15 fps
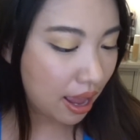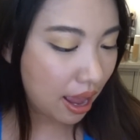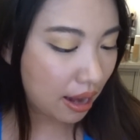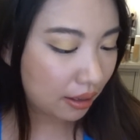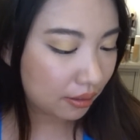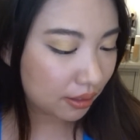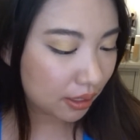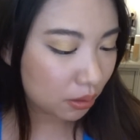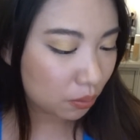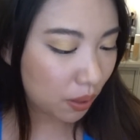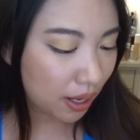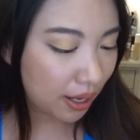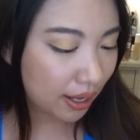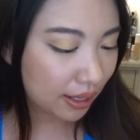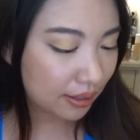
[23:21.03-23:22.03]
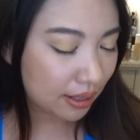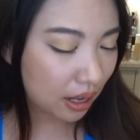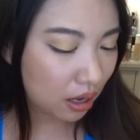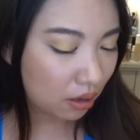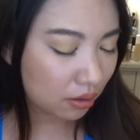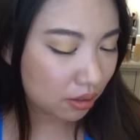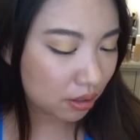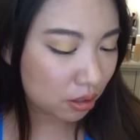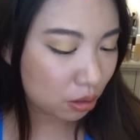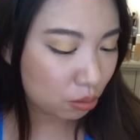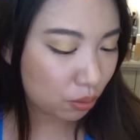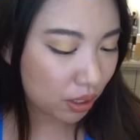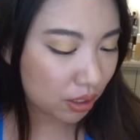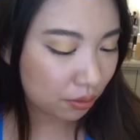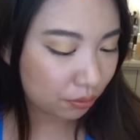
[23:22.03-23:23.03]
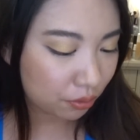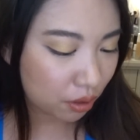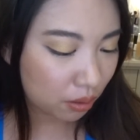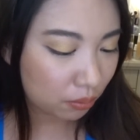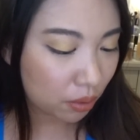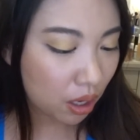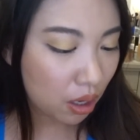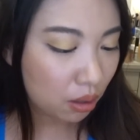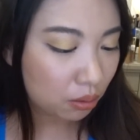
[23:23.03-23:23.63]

and this one is an oxygen rich form